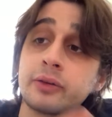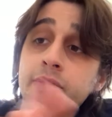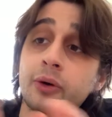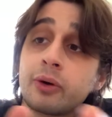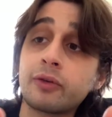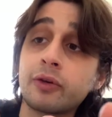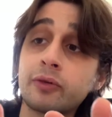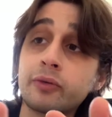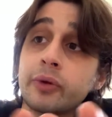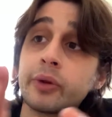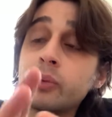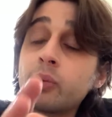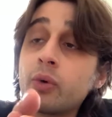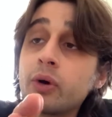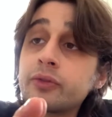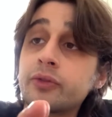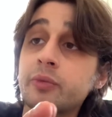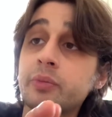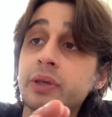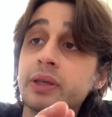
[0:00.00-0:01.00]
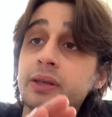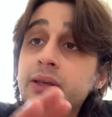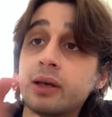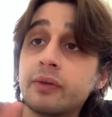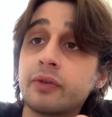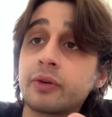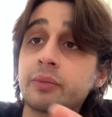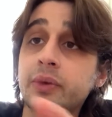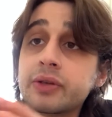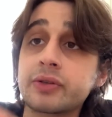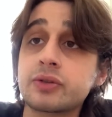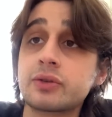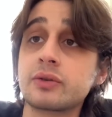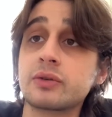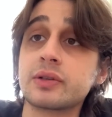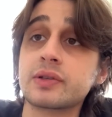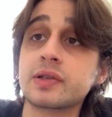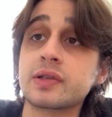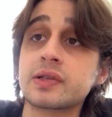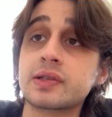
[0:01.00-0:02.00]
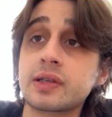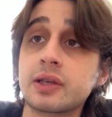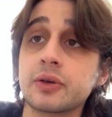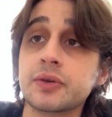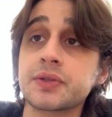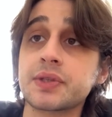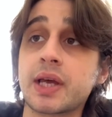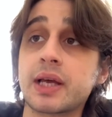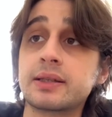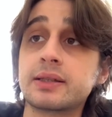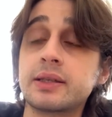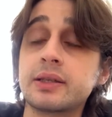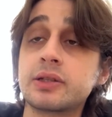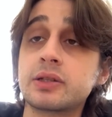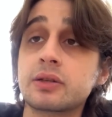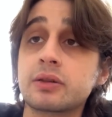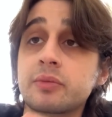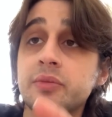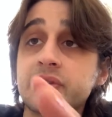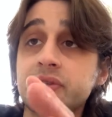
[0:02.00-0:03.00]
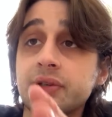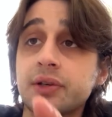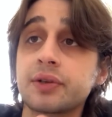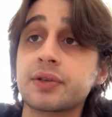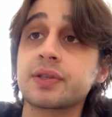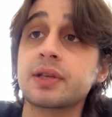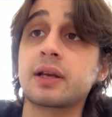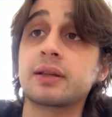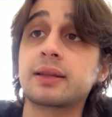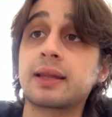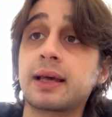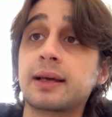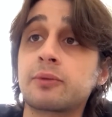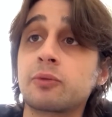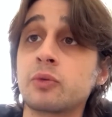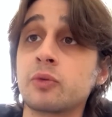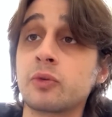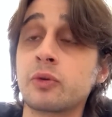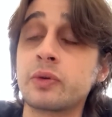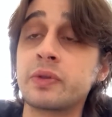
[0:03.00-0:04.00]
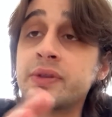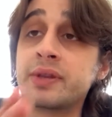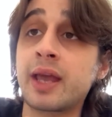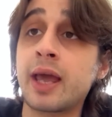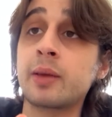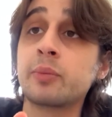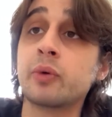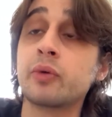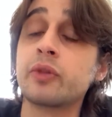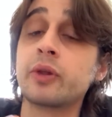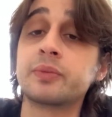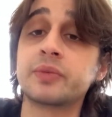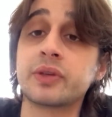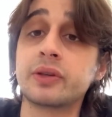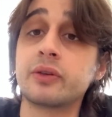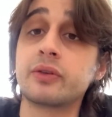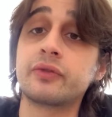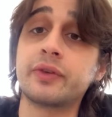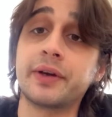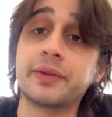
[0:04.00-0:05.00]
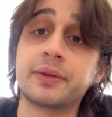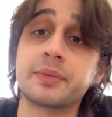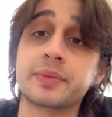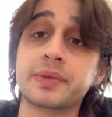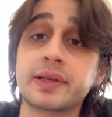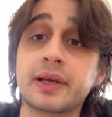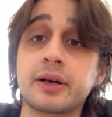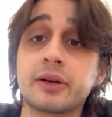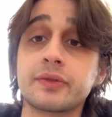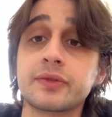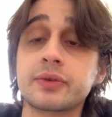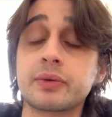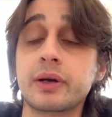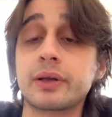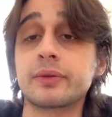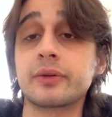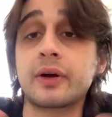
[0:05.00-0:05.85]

if I really want to be giving my students a skill set, teaching them a skill set that will enable them to defend themselves, right?